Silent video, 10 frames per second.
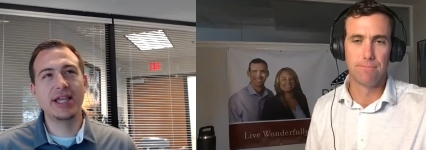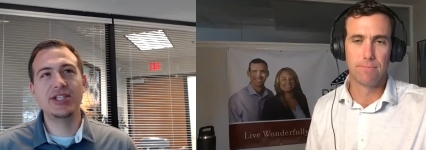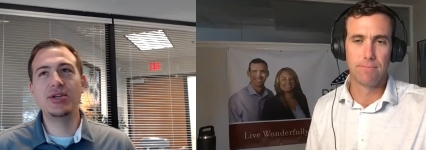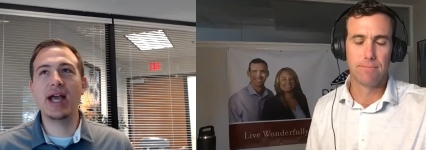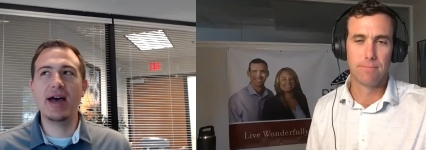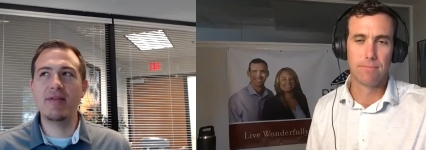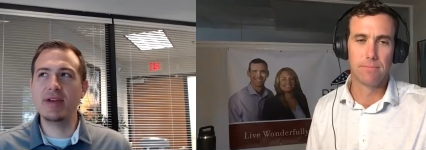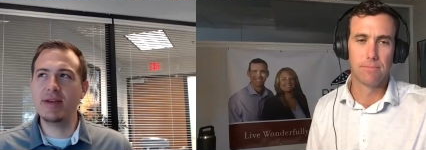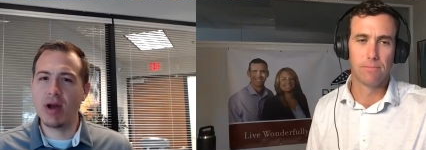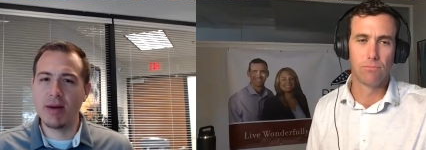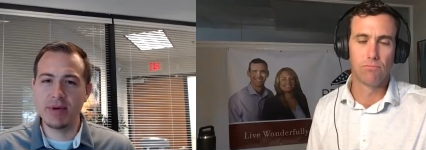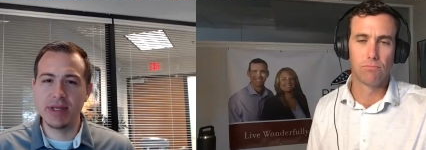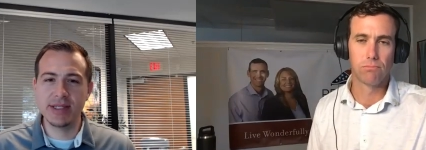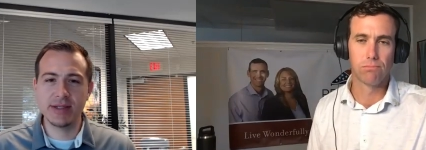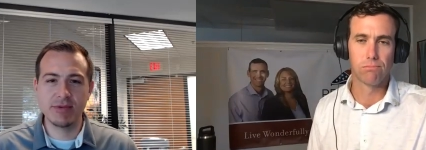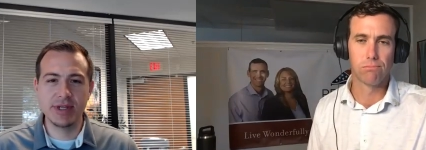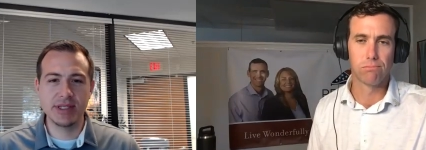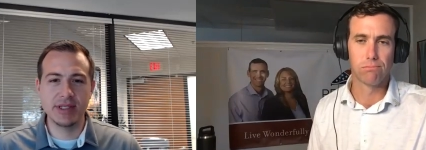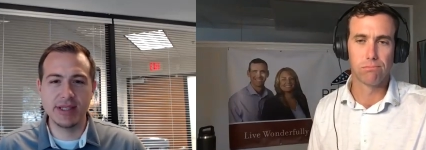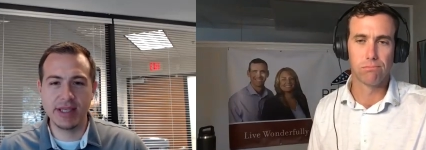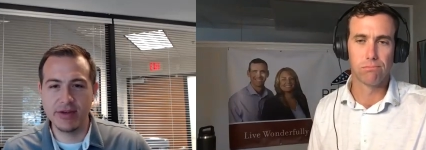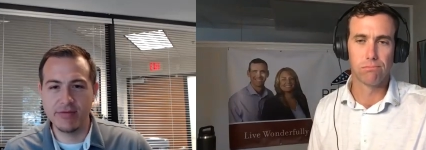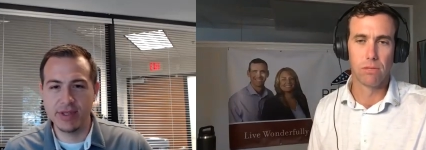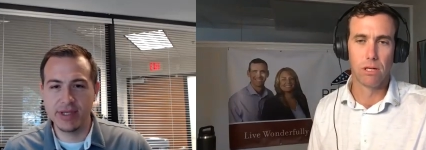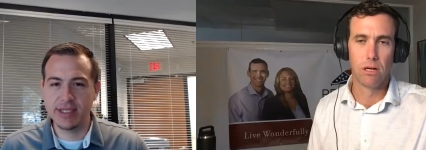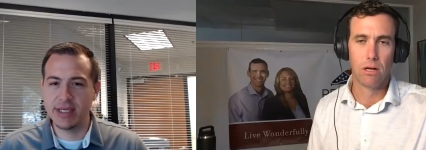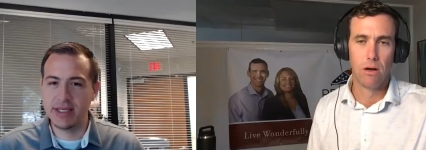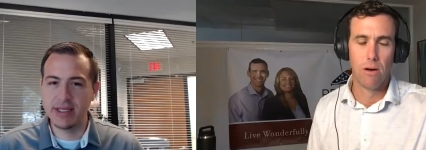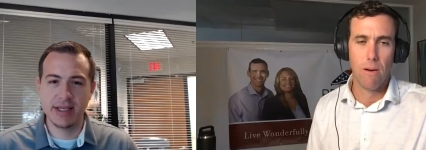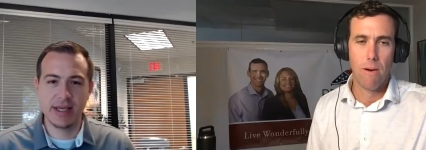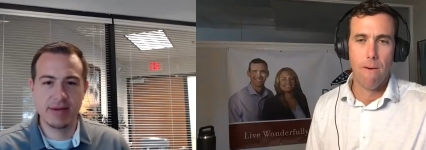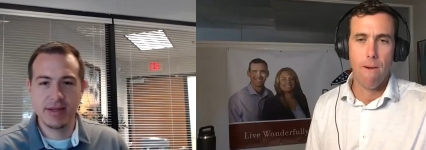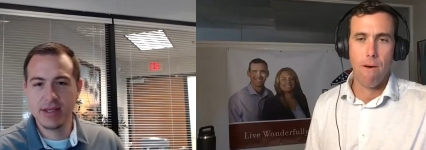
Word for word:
Speaker 1: Mm. Do you have any properties recently that you've listed that